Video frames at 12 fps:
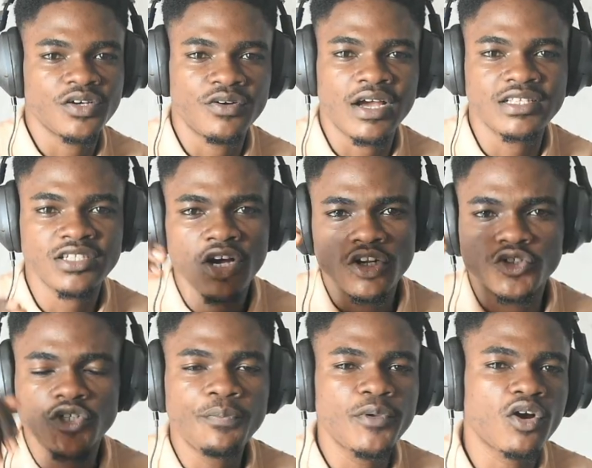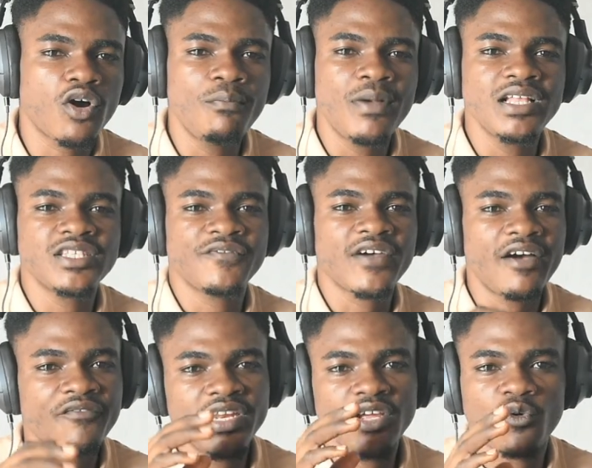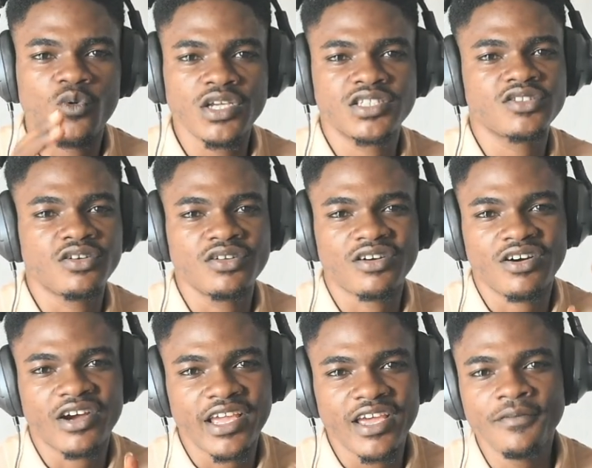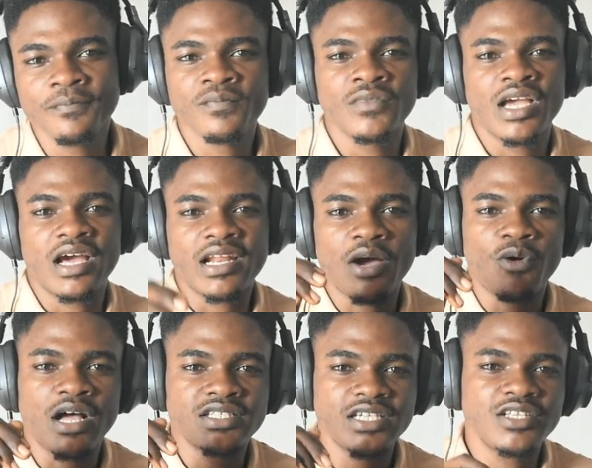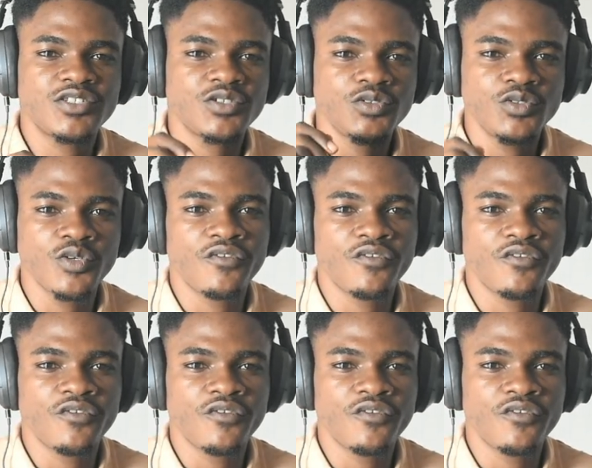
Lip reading: All right, drop your comment if you have any question, okay, and I will attend to you.